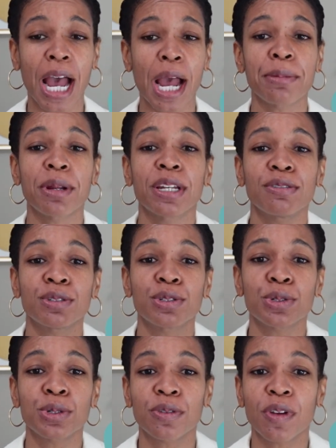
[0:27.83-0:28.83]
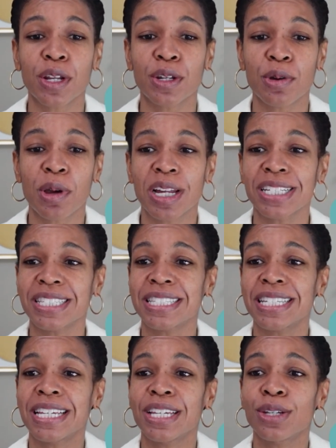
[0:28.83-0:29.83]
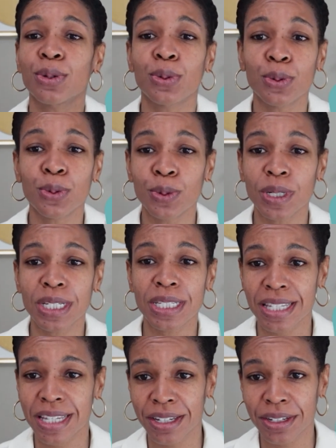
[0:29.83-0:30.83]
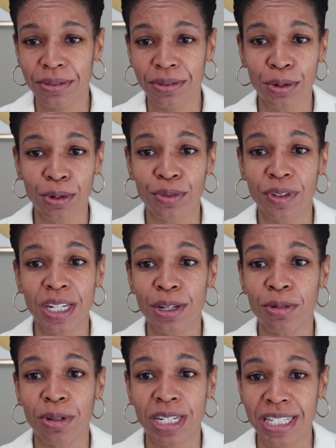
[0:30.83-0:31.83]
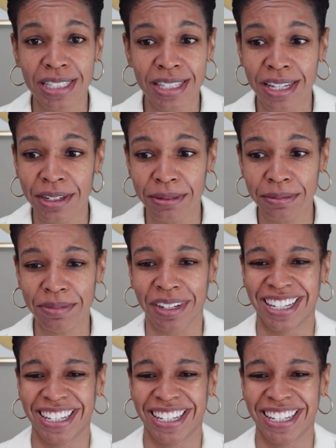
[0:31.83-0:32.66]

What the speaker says: I'm not even sure if I know how to see who is here or if anyone is here.